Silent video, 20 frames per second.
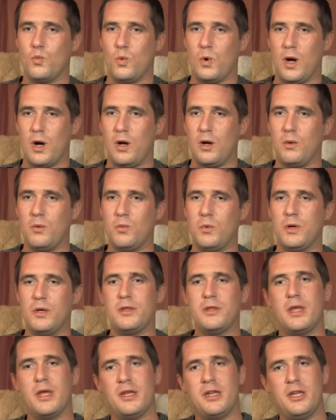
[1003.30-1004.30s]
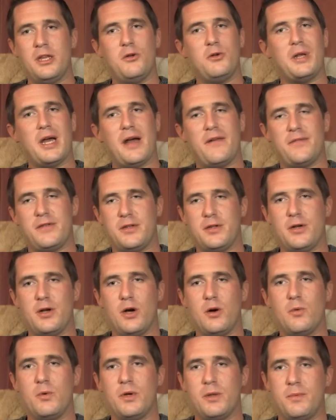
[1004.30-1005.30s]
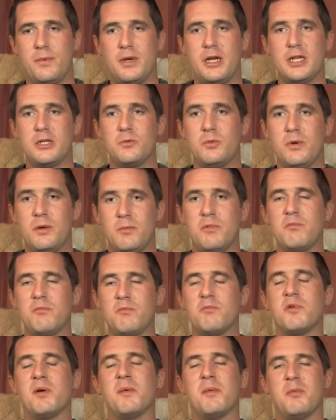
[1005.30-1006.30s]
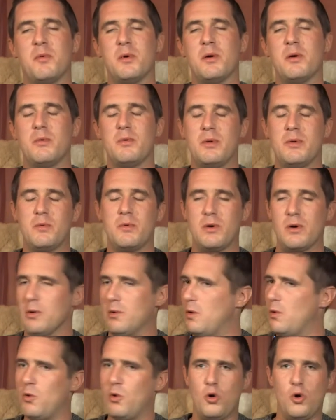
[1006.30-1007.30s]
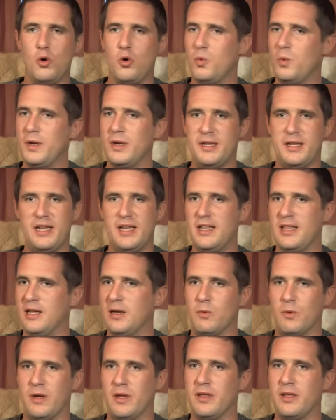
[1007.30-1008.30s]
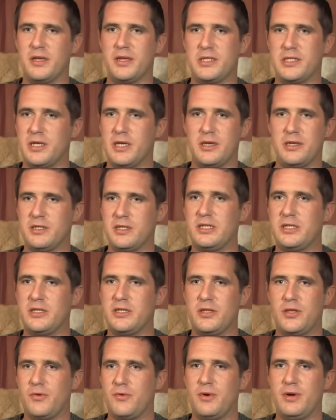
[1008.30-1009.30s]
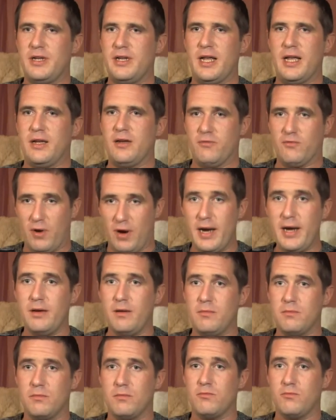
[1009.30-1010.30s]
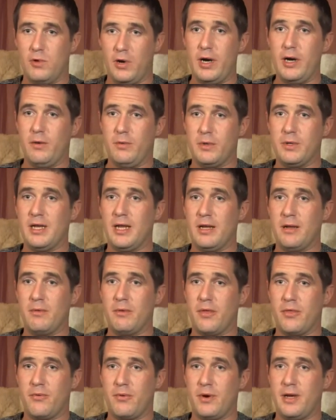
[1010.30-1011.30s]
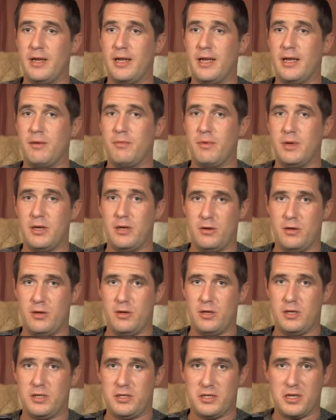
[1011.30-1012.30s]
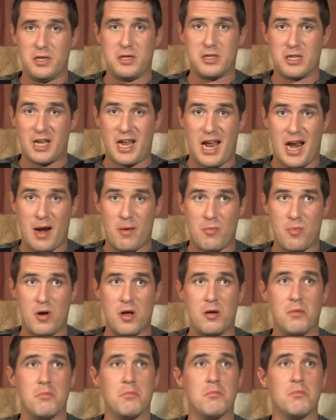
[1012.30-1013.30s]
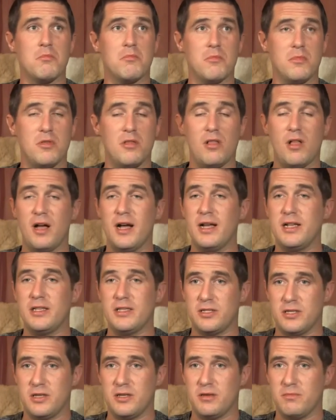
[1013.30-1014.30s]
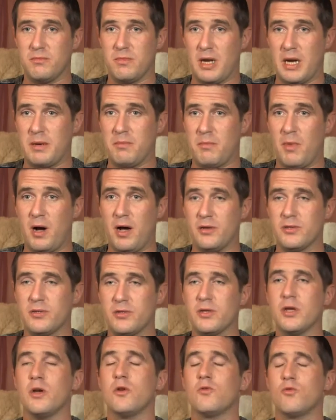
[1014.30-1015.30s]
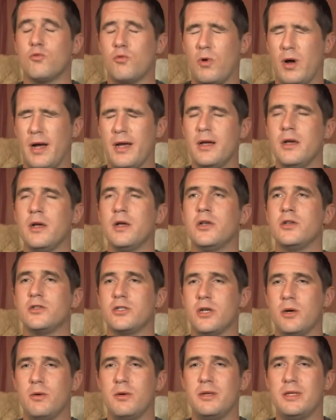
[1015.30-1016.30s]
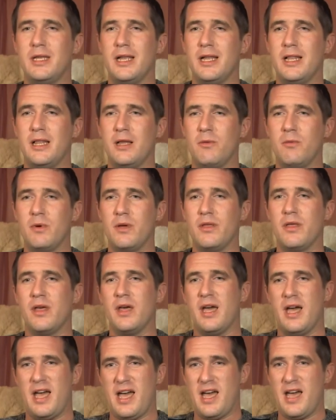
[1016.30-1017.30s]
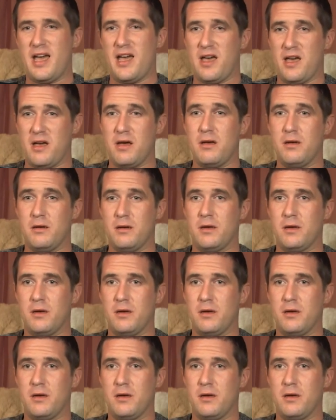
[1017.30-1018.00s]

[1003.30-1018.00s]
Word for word: Well, we, then you'd have to go with because we remember we're, we're, all we're dealing with is is, is 3D, right? Yeah. Right. We're dealing with 3D. We use this camera lights and, and so-called physical three-dimensional right? so world. we're dealing with air